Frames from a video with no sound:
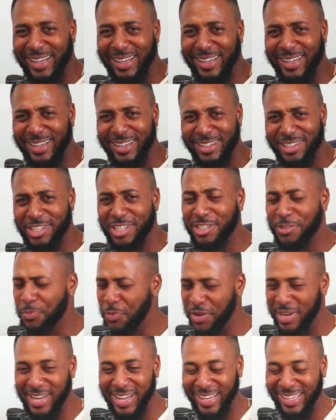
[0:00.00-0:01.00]
She's
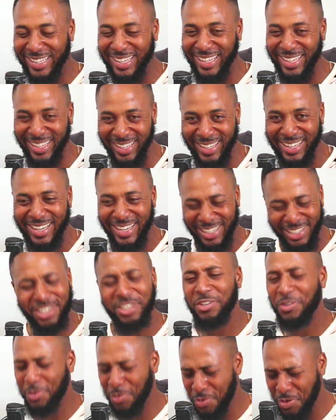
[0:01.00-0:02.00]
brilliant. She's
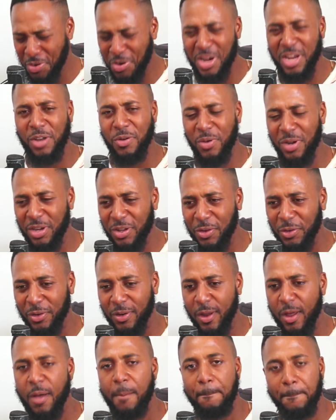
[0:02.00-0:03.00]
really, really good.
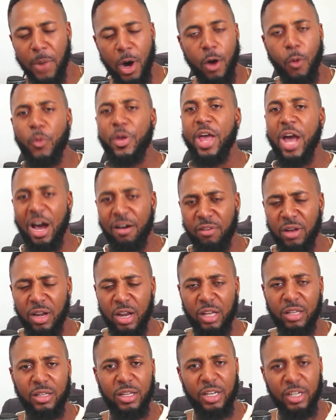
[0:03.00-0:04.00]
But we have a lot
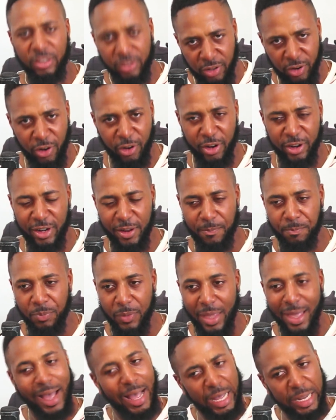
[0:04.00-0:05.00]
to hurt them.
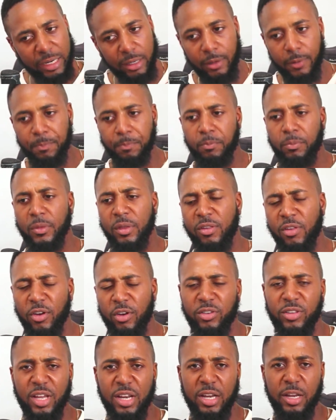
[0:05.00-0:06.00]
And
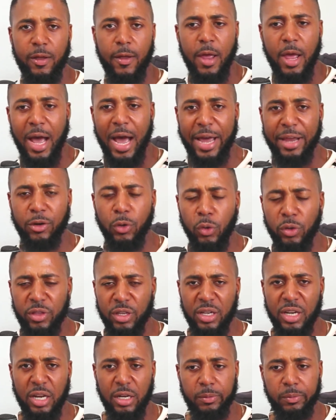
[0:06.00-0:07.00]
certainly, I do think
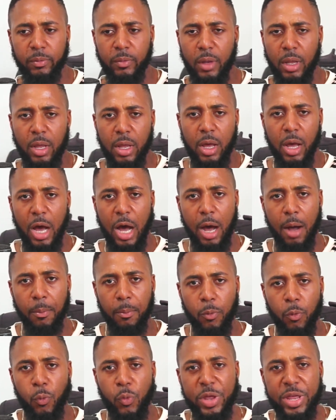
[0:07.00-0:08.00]
that
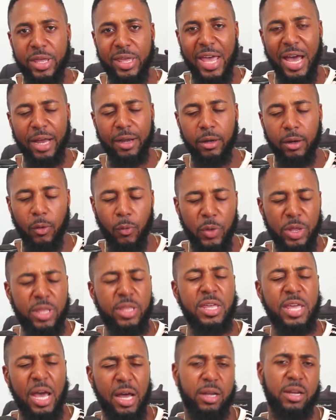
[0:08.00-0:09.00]
we
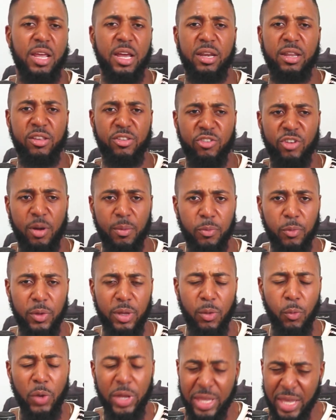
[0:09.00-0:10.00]
can get this job. We
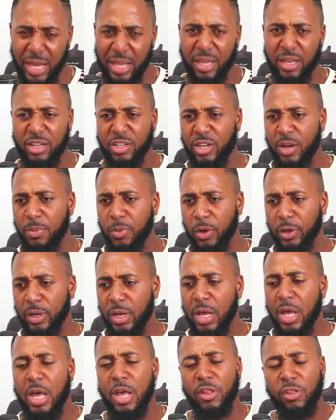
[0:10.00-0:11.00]
can get the job done.
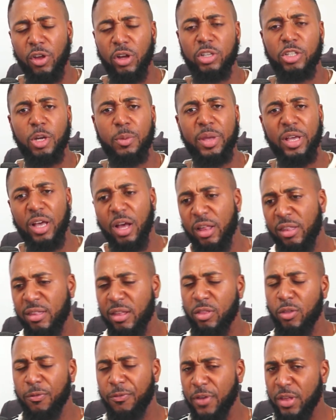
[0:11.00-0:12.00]
So Jamaica is set to
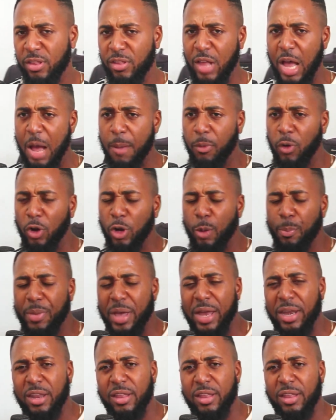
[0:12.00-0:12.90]
face Colombia in